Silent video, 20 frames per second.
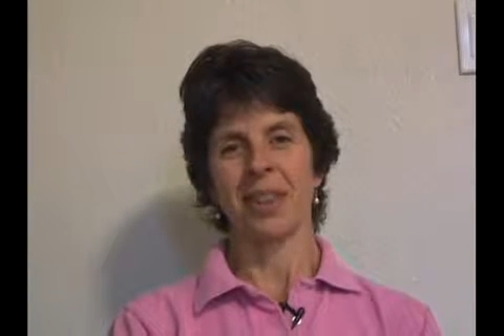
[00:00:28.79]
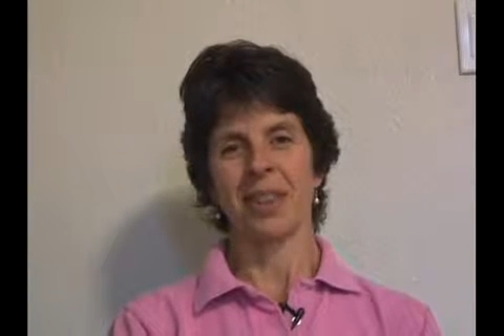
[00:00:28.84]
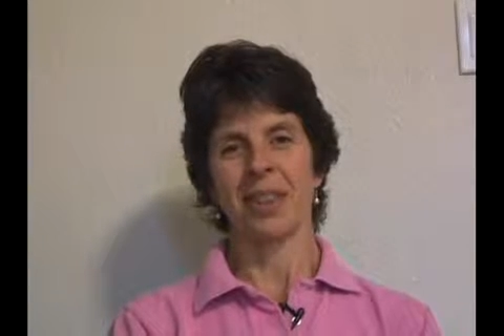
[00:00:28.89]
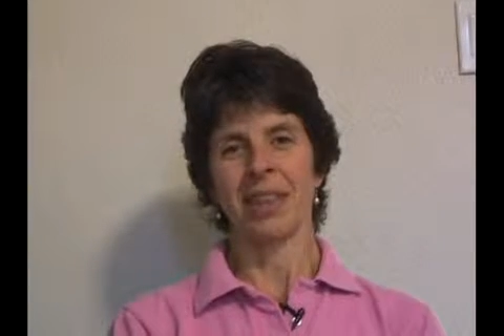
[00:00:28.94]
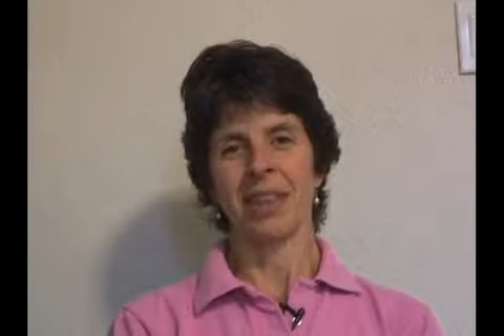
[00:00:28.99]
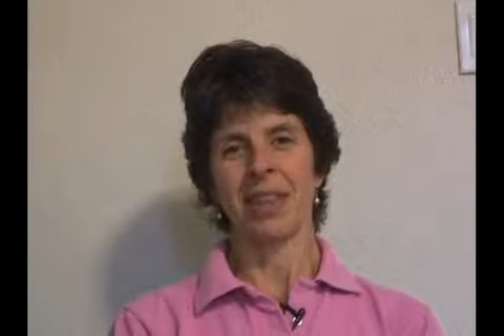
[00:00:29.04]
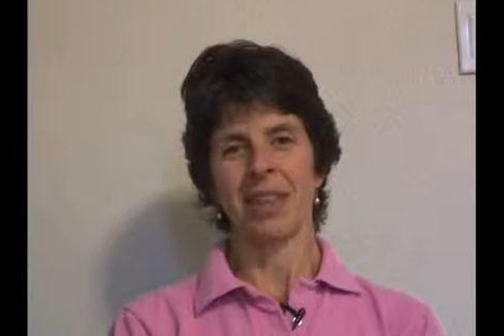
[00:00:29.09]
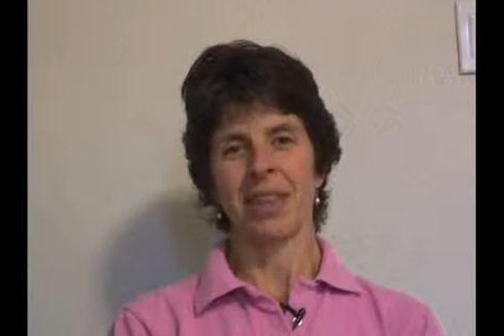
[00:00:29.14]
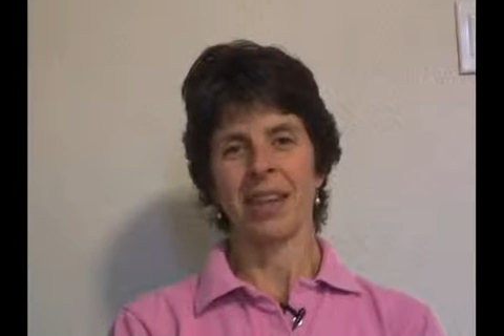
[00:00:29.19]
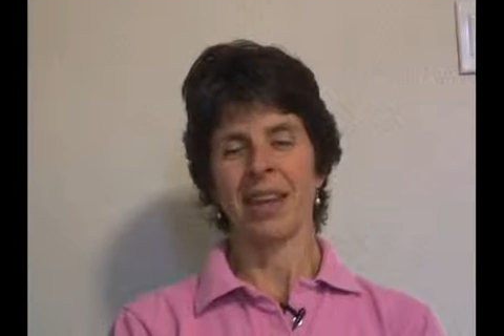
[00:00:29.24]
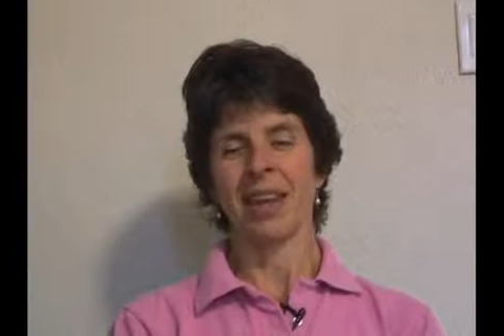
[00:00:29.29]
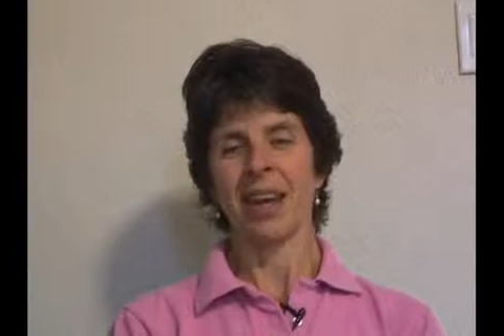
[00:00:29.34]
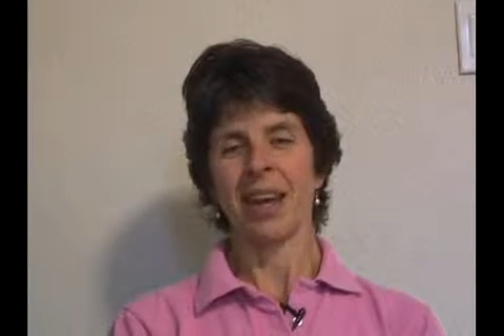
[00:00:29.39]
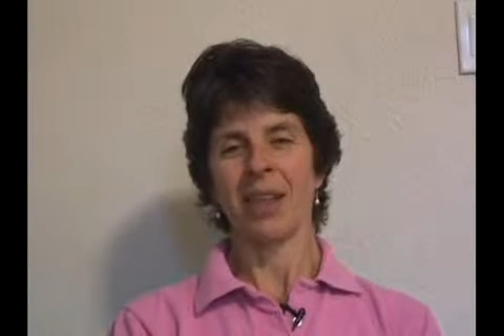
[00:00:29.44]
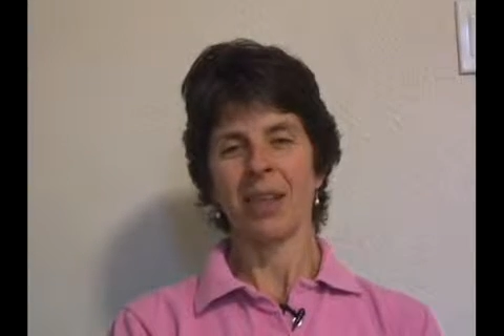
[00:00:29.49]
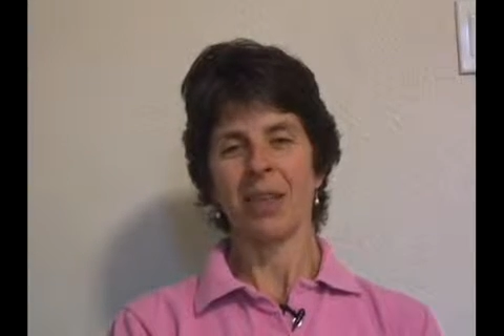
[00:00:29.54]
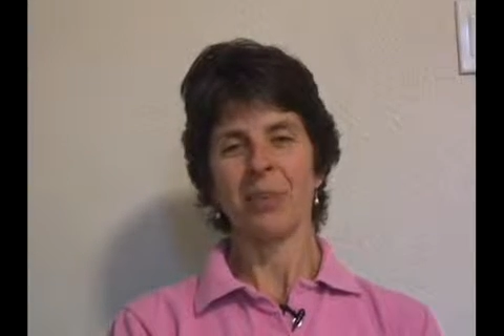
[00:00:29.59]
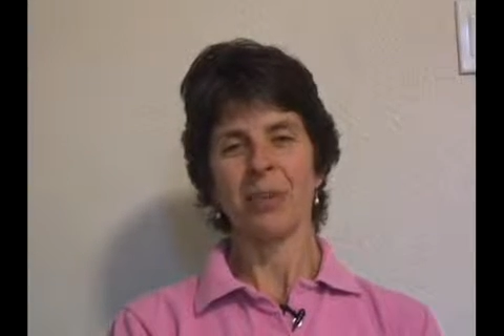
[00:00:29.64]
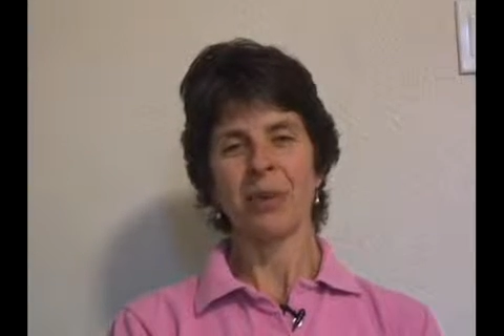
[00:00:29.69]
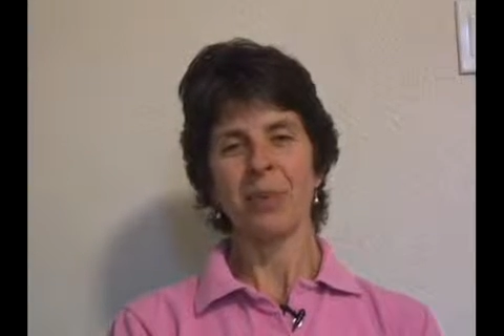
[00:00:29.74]
the
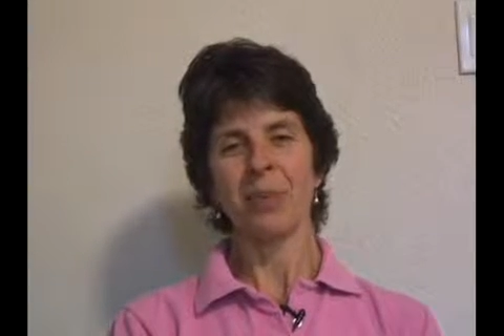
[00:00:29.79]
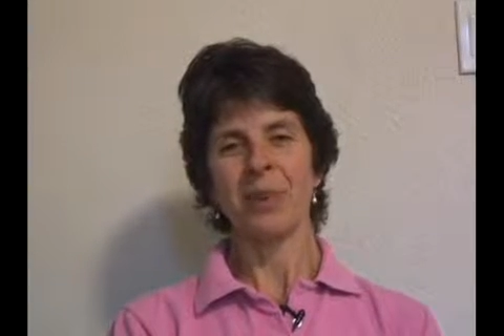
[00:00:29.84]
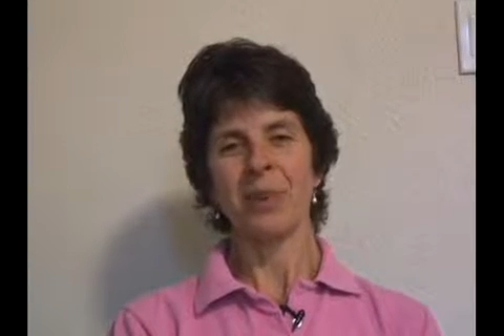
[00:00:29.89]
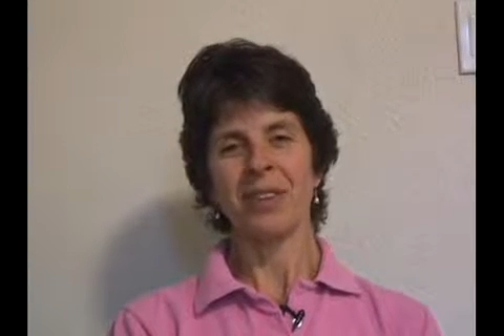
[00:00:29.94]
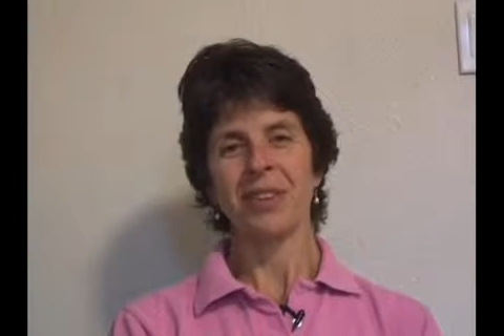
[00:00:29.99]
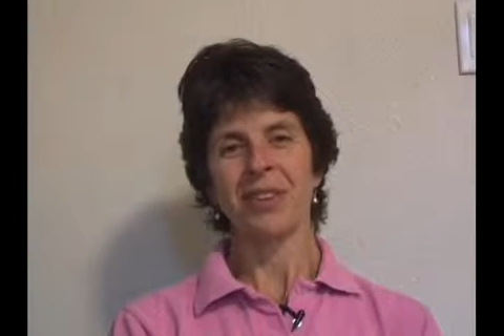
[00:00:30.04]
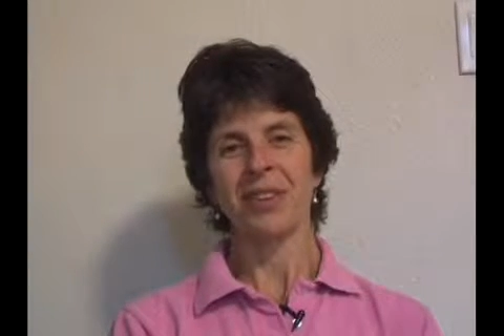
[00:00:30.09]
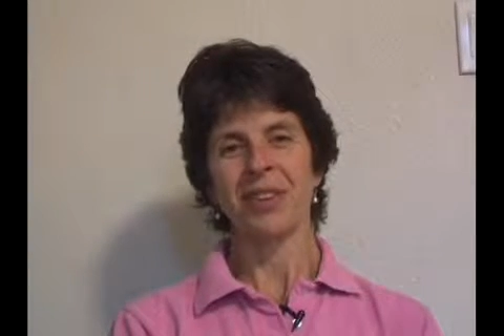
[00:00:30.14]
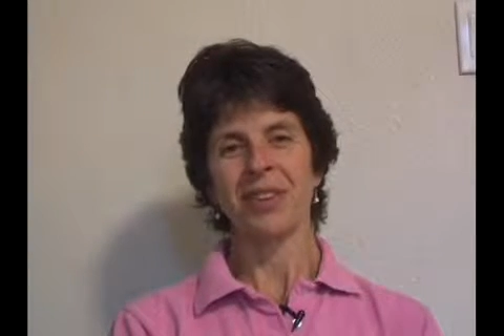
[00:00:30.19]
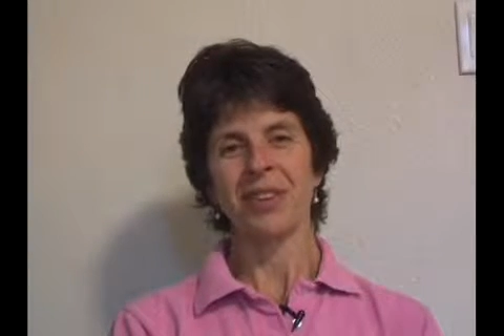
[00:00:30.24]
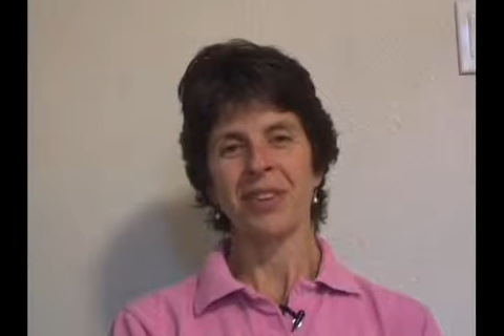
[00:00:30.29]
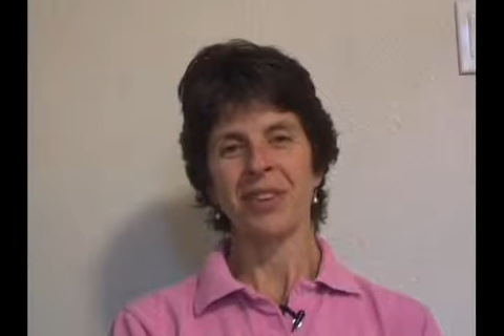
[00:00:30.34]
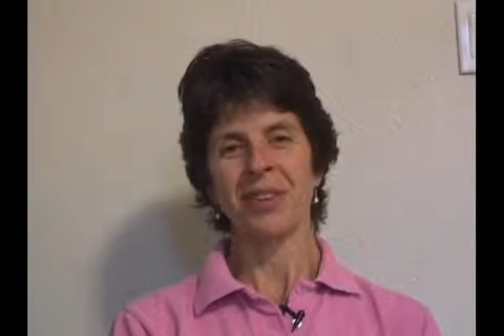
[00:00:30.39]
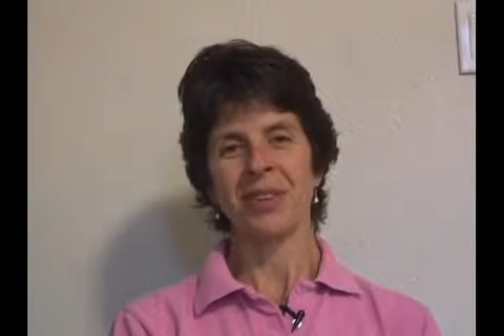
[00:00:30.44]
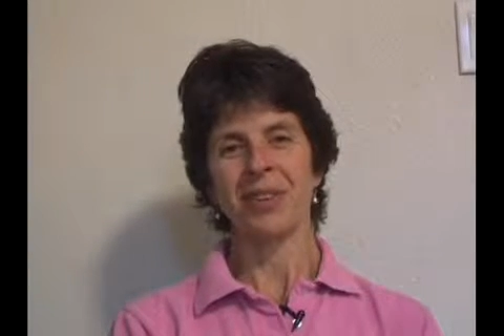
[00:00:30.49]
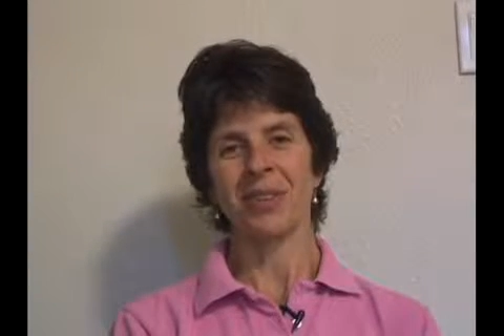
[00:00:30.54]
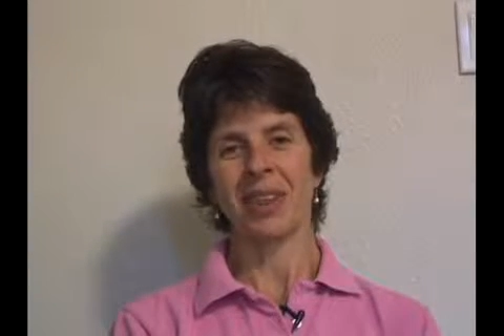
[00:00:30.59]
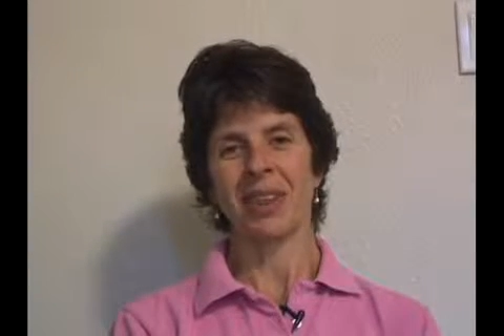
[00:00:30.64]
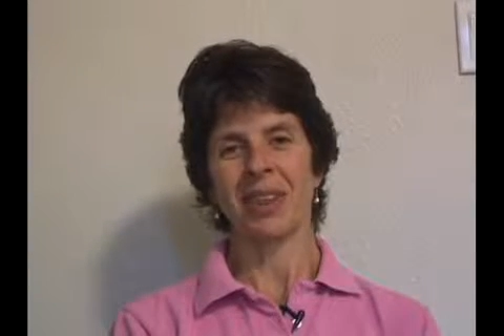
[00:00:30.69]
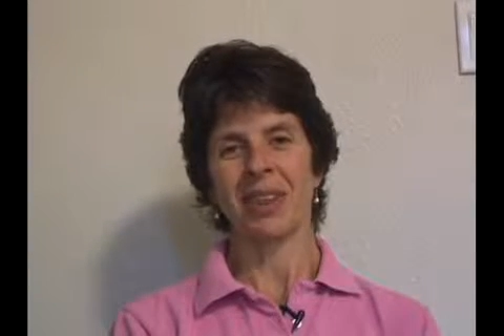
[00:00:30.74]
Thorpe Institute